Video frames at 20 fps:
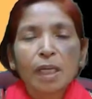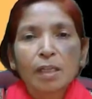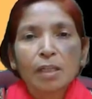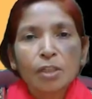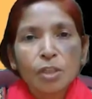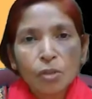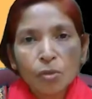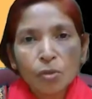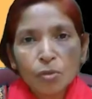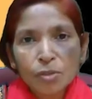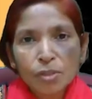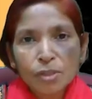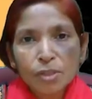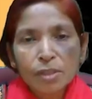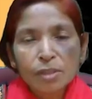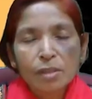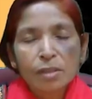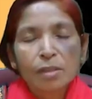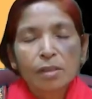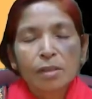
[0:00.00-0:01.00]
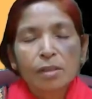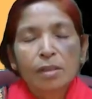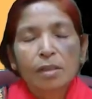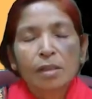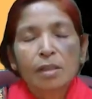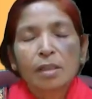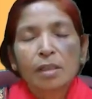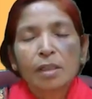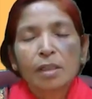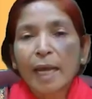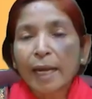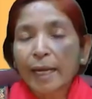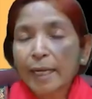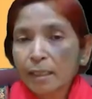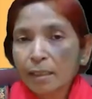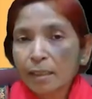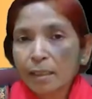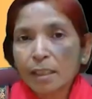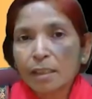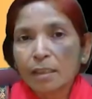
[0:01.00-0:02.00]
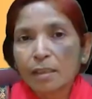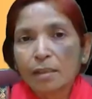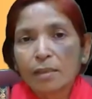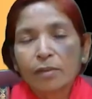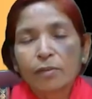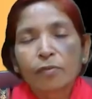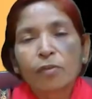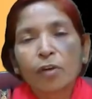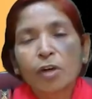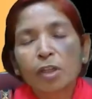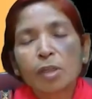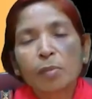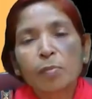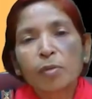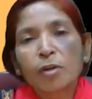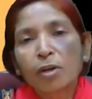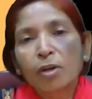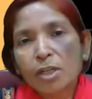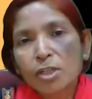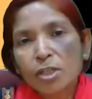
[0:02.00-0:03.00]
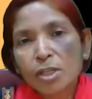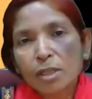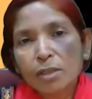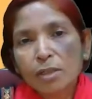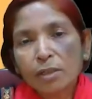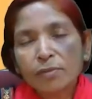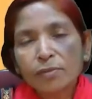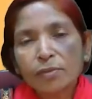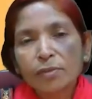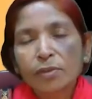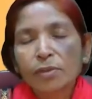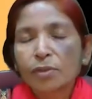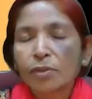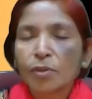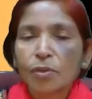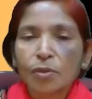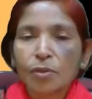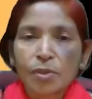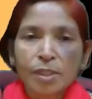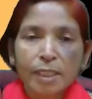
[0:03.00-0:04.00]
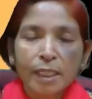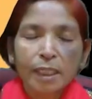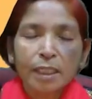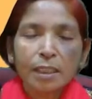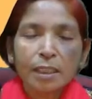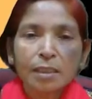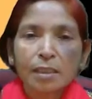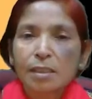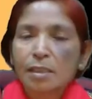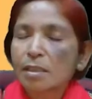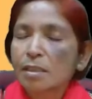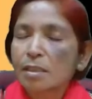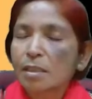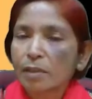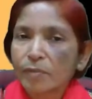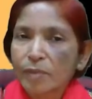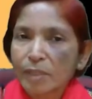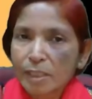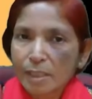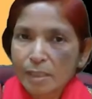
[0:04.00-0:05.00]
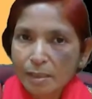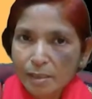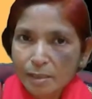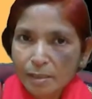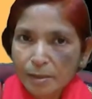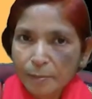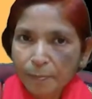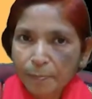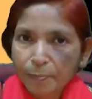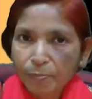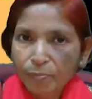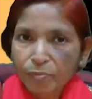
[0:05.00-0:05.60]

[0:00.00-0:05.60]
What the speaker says: use directly for the production of goods and services.